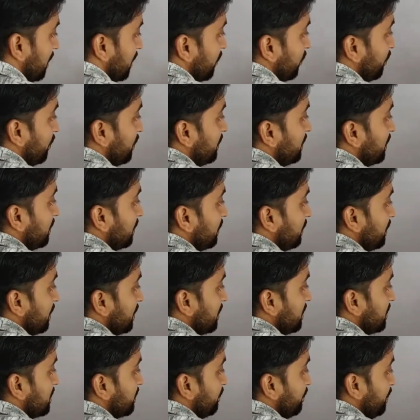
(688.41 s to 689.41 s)
With
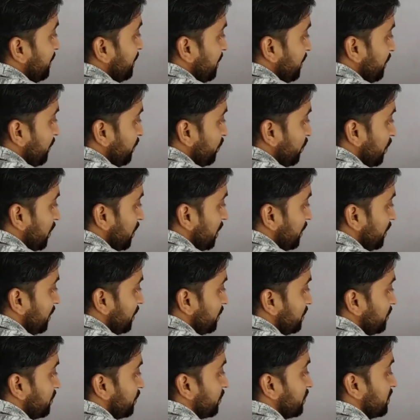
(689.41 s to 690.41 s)
this, B1
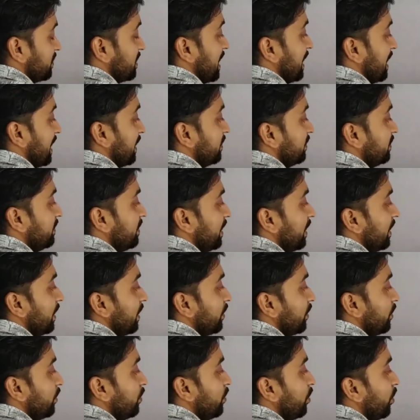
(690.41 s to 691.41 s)
is used. Like
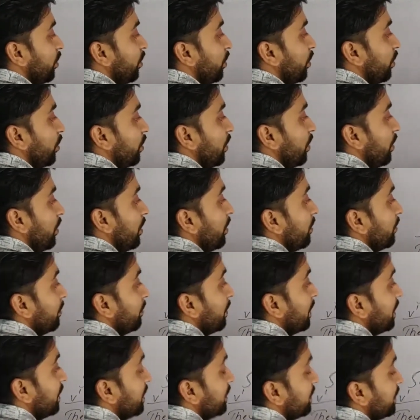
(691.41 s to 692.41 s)
they go,
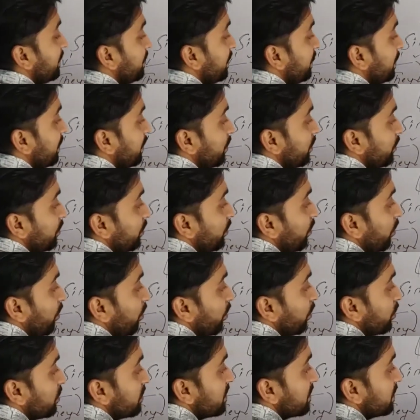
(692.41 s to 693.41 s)
but he
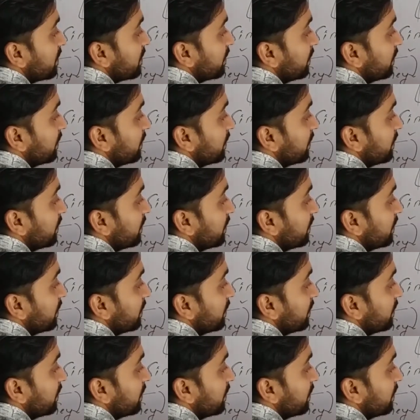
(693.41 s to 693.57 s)
goes.